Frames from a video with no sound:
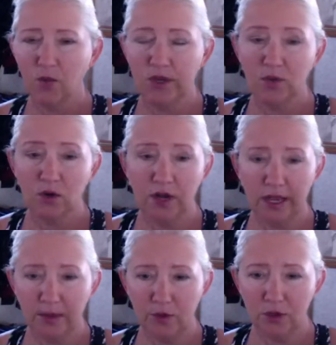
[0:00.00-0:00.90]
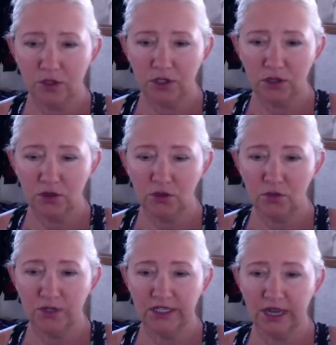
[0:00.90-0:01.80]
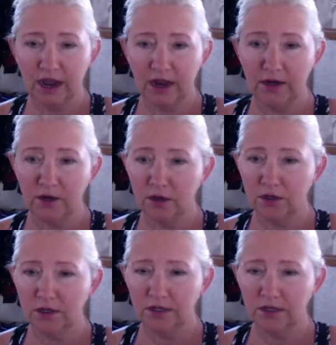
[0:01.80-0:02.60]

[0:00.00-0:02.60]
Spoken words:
were able to retire.